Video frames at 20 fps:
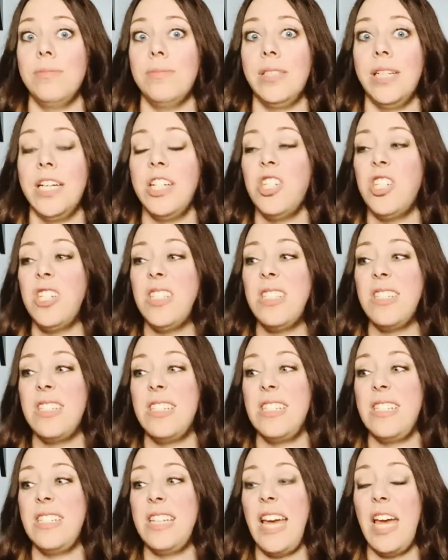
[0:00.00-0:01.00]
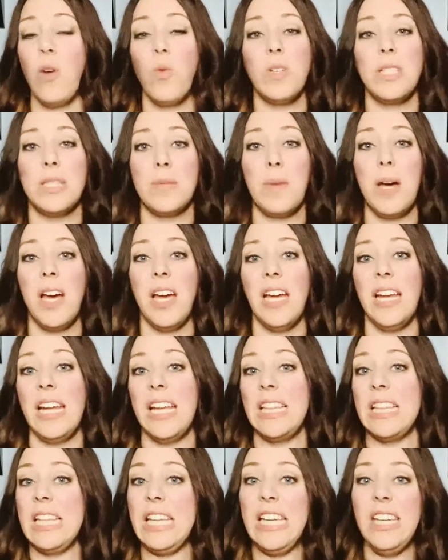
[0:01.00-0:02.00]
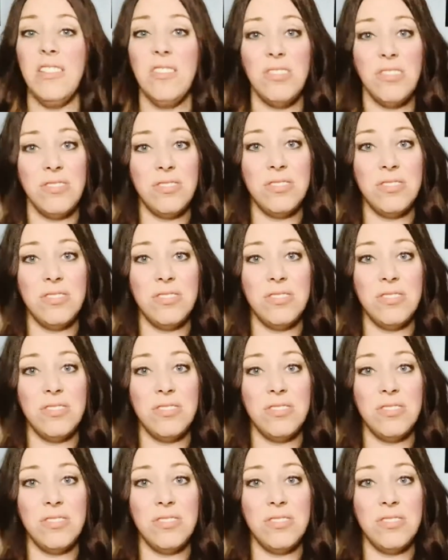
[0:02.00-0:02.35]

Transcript: Can I just take what's mine and leave?